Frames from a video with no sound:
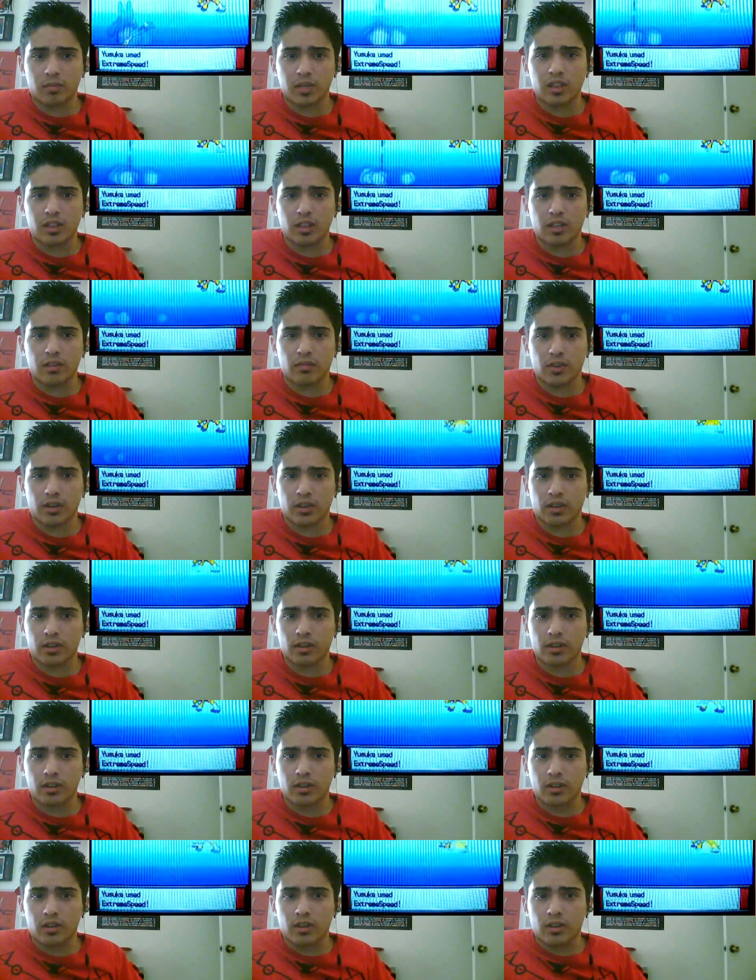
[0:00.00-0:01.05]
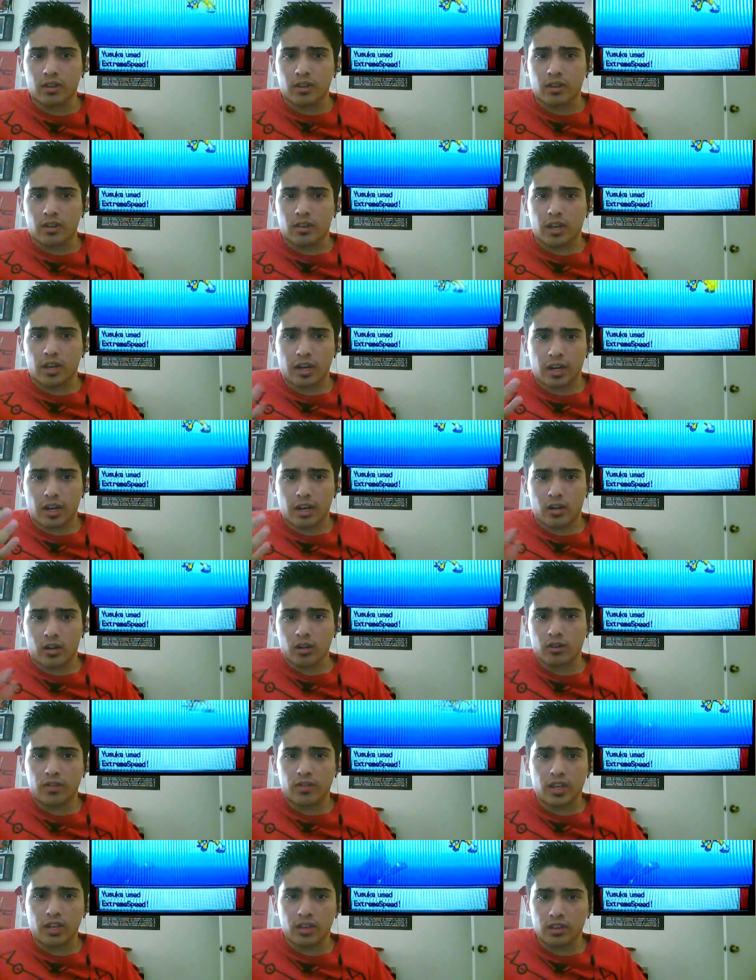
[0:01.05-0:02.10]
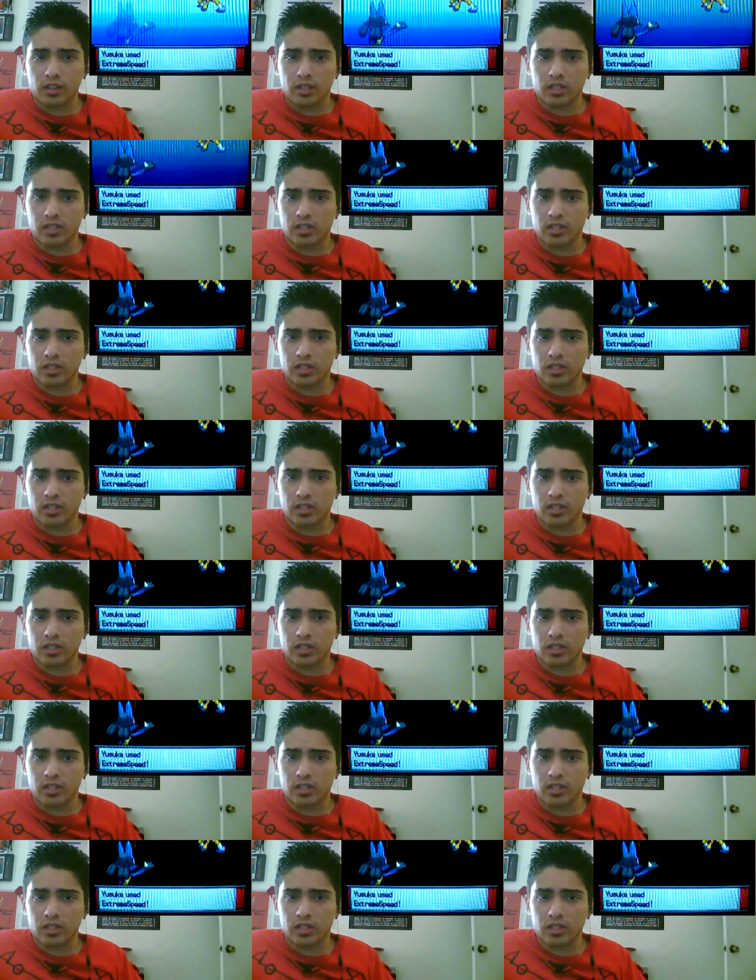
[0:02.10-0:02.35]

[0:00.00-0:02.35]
of me living that I could have killed